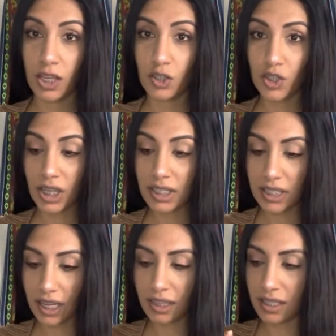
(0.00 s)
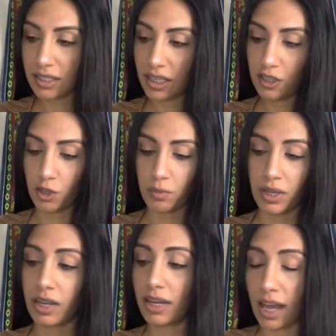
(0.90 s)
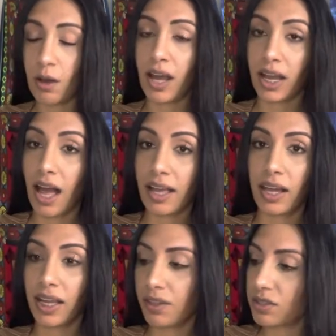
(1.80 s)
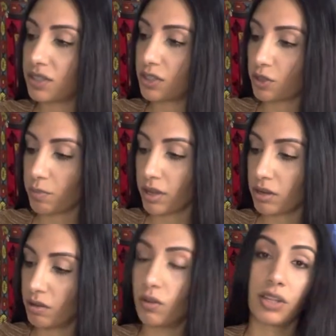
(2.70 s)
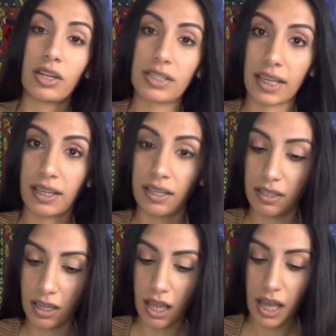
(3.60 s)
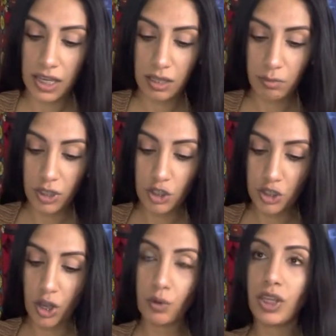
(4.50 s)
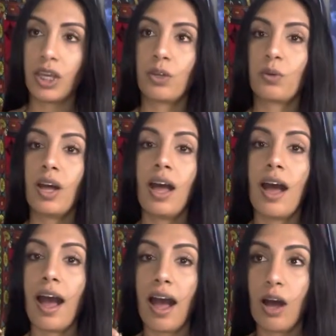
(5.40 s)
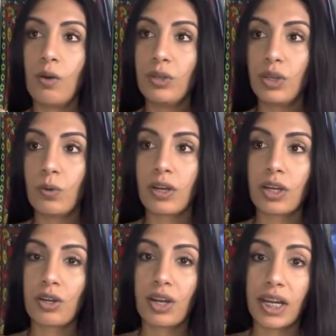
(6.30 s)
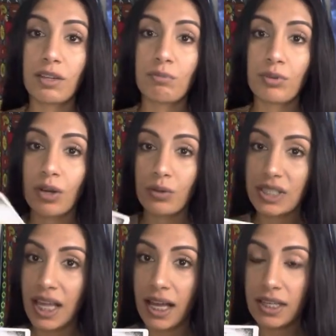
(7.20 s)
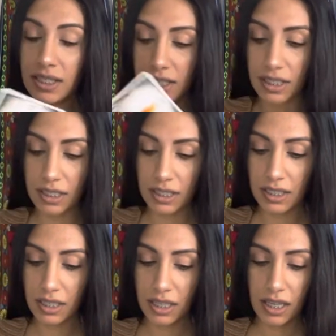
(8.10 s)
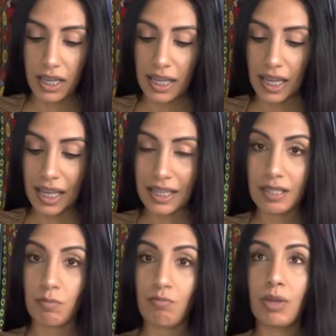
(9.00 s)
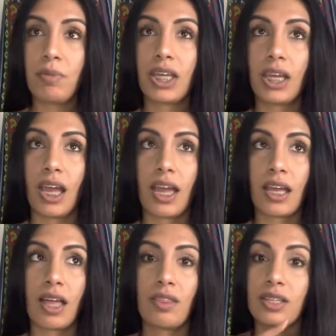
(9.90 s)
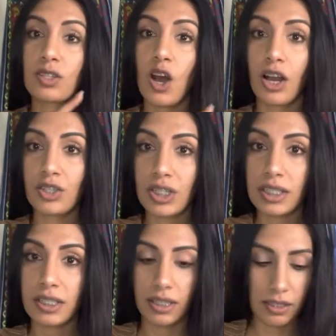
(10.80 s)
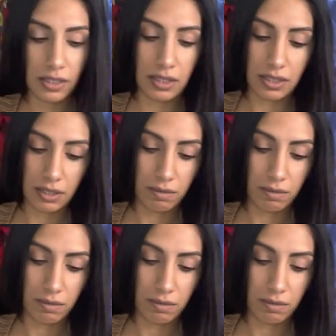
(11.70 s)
Just like the sea serpent. And now I gotta get the sea serpent. Hold on a second. Because I'm gonna show you how your creative process is mimicking this consciousness,